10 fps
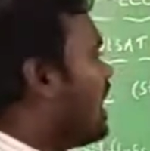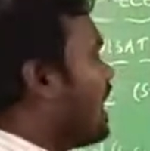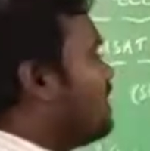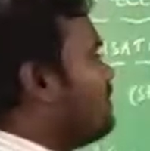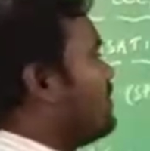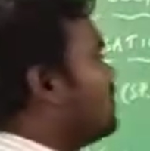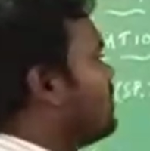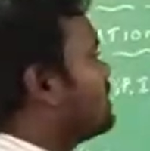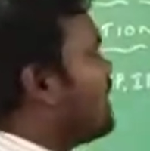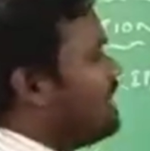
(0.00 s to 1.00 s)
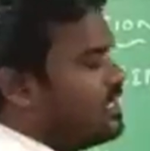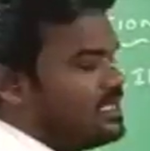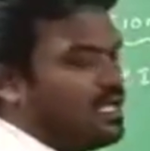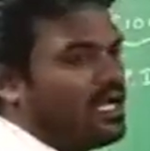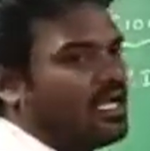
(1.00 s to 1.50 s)
and we know
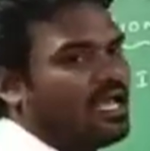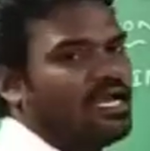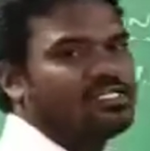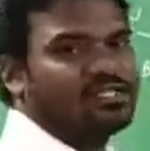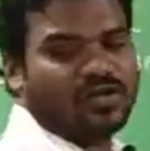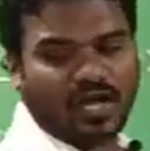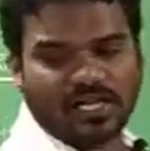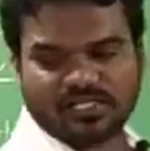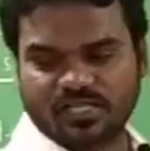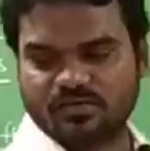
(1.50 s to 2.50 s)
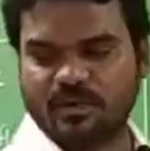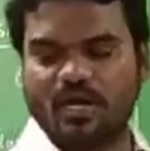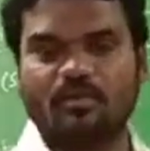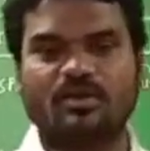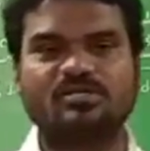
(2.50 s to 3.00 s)
that the 8086
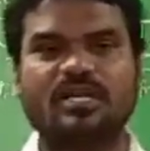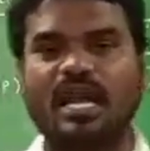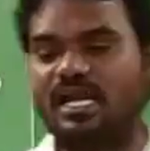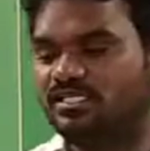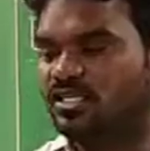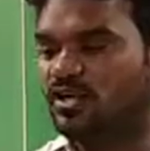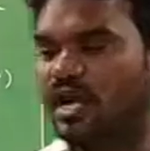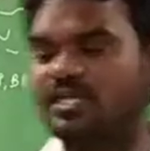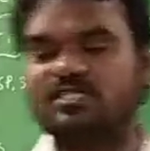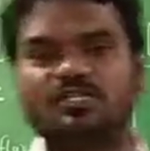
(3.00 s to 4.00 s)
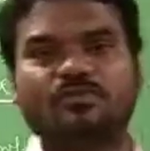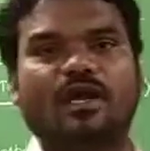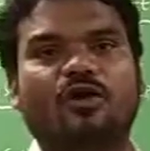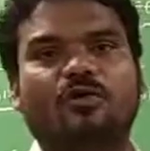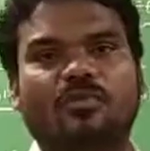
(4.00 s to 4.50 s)

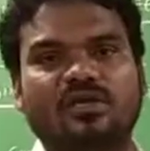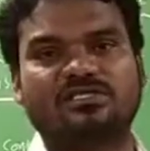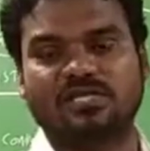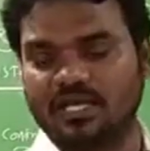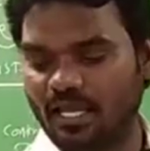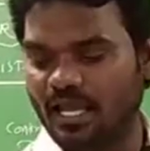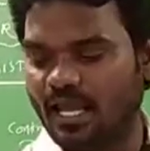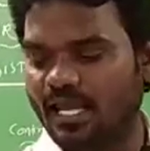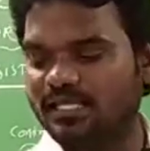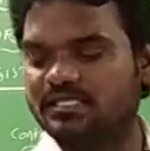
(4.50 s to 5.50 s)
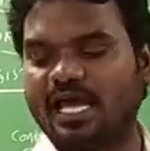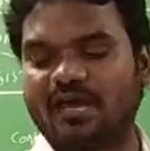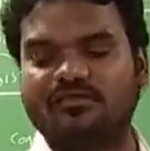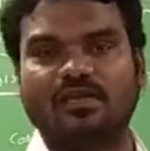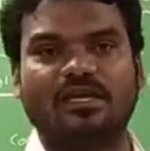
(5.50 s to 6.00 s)
microprocessor is
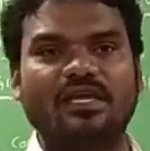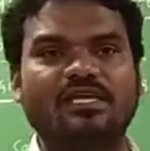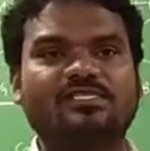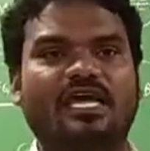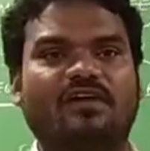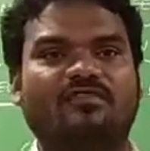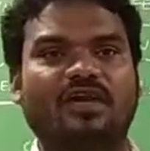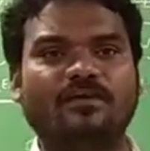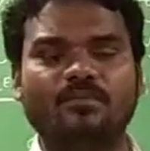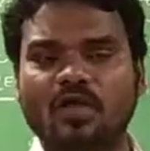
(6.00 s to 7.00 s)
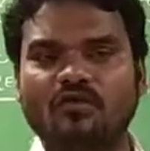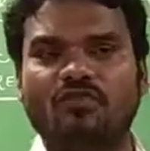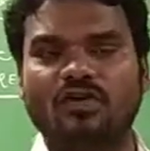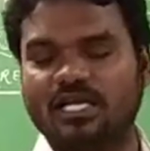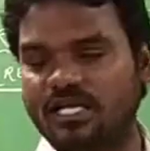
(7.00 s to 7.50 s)
having
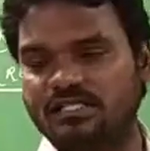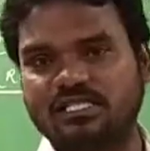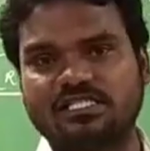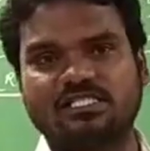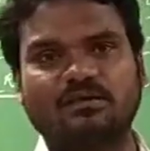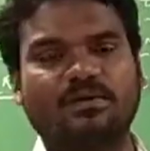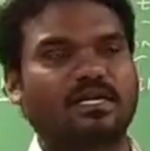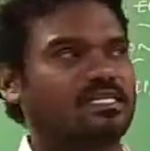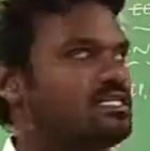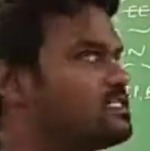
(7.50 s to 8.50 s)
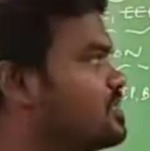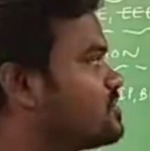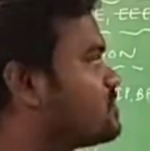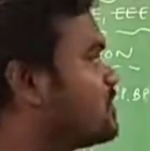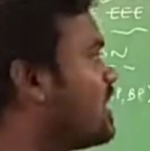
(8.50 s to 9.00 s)
14 16-bit register,
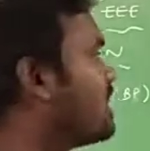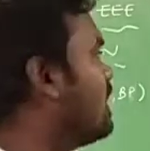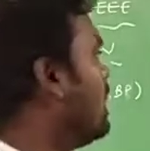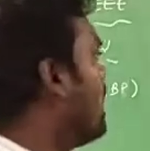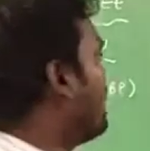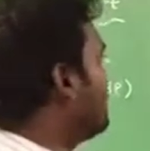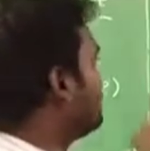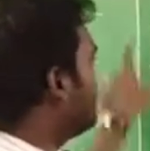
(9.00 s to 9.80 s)
so that it is a